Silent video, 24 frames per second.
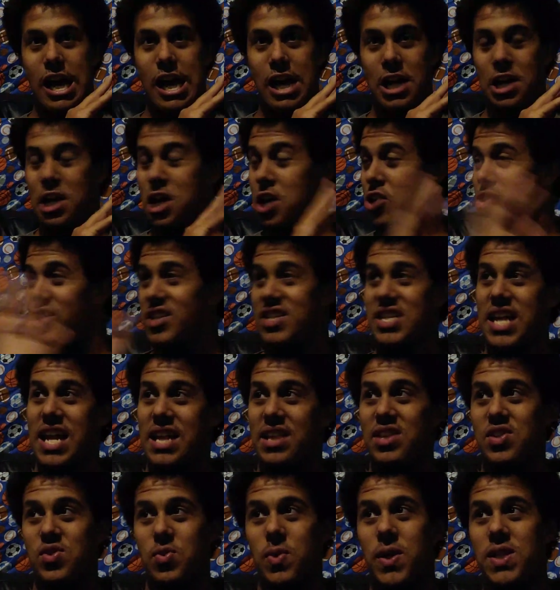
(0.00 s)
And no, it's
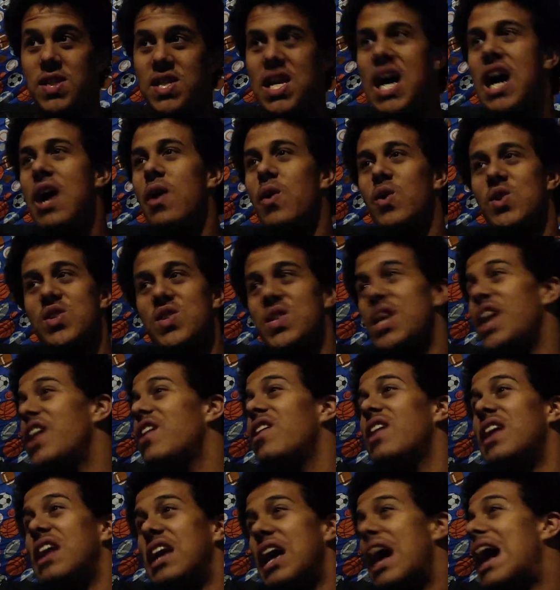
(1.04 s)
not the Twin Towers.
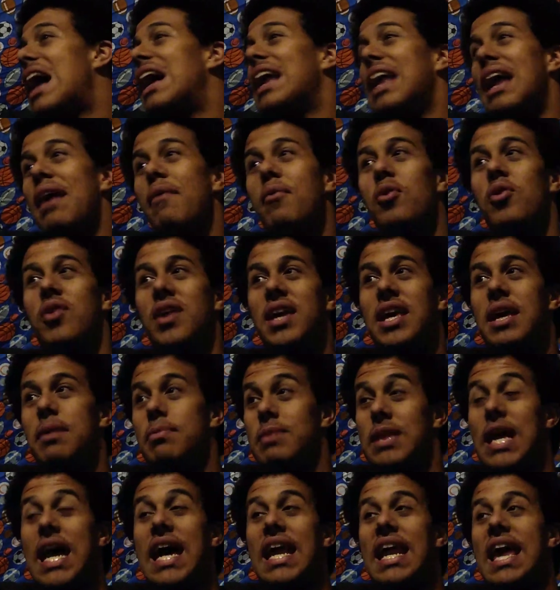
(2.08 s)
Dear God, I will
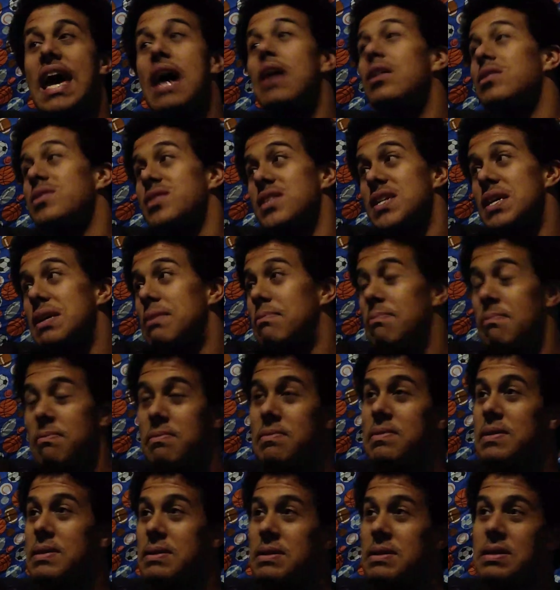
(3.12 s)
keep that out.
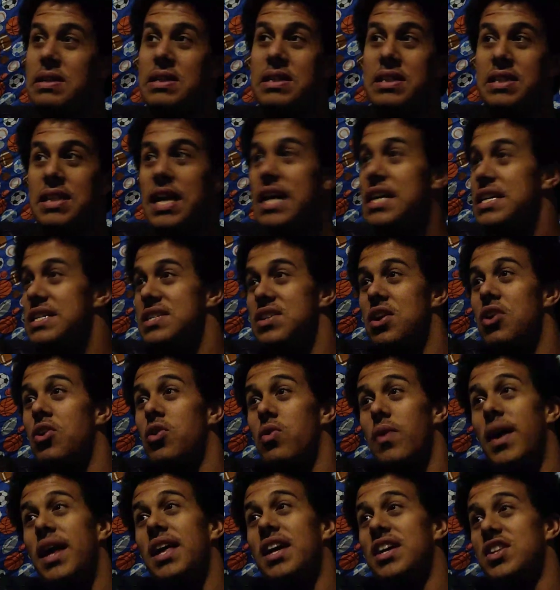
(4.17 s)
That is
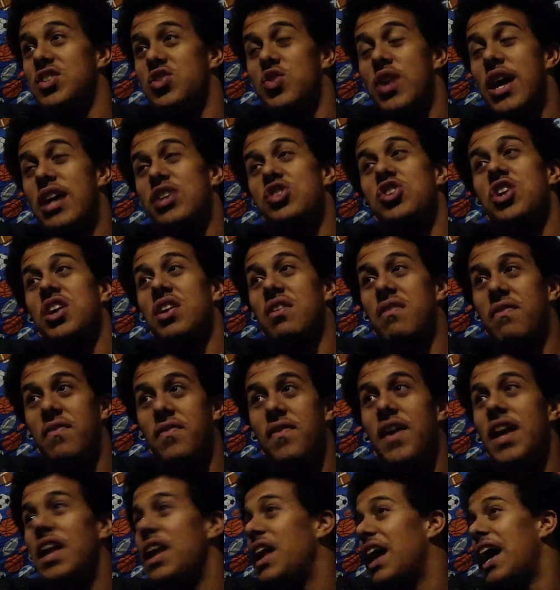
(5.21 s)
already a tragic
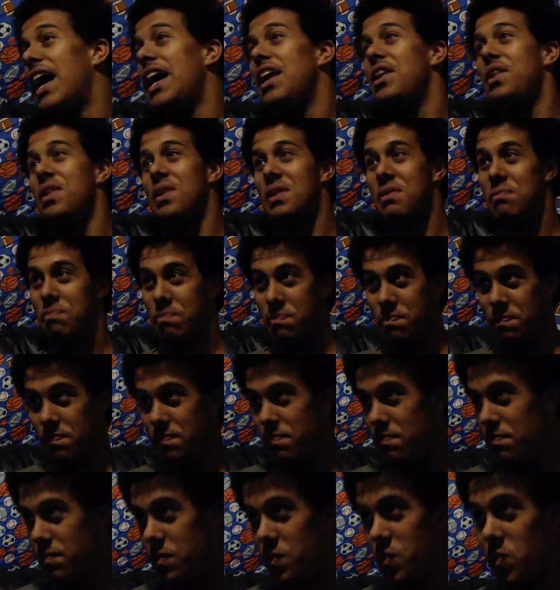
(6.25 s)
event. I
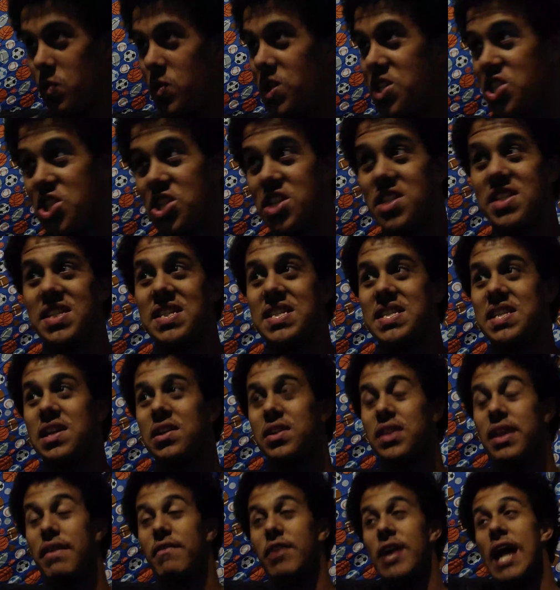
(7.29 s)
wish it
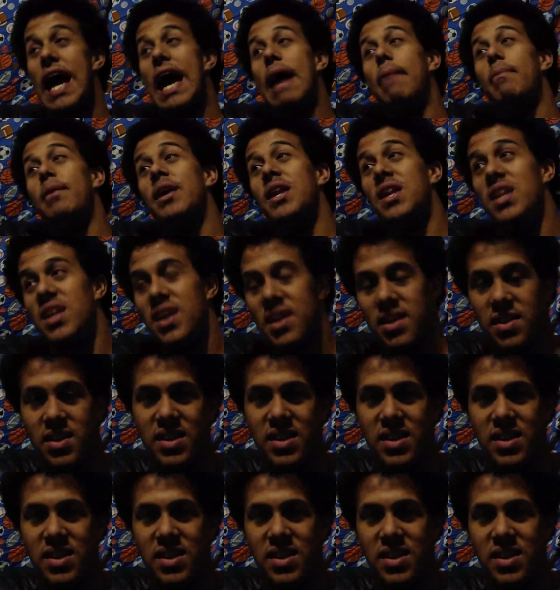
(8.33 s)
still never happened.